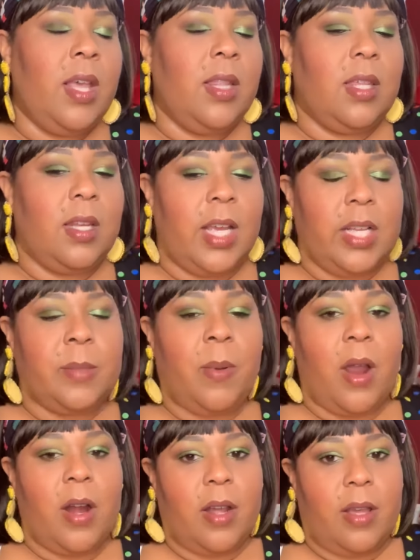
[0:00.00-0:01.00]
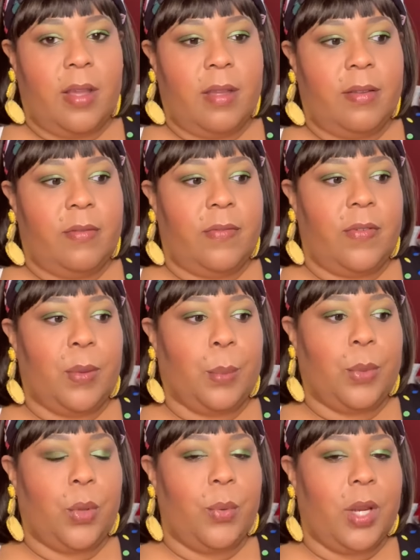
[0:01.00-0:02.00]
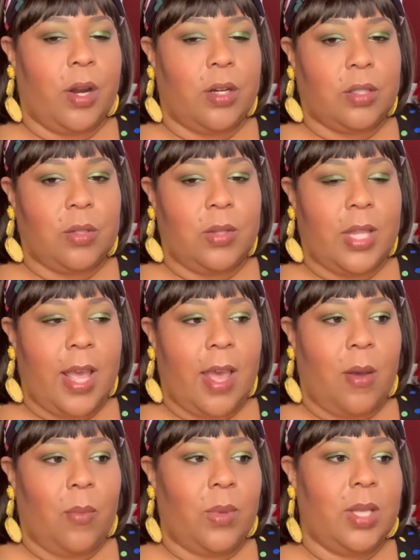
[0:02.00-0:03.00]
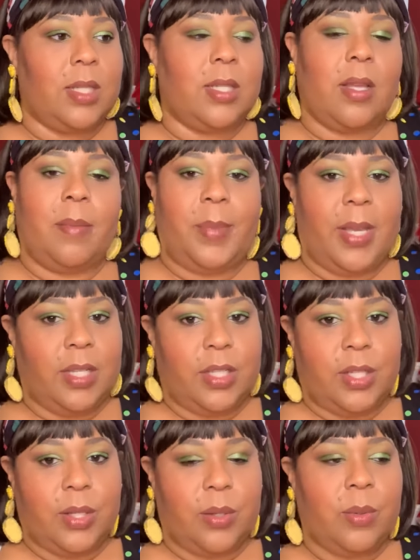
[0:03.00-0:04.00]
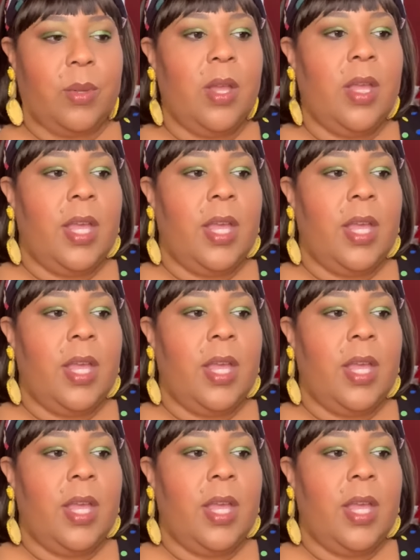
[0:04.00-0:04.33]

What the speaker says: The next part of the rehearsal that was a big deal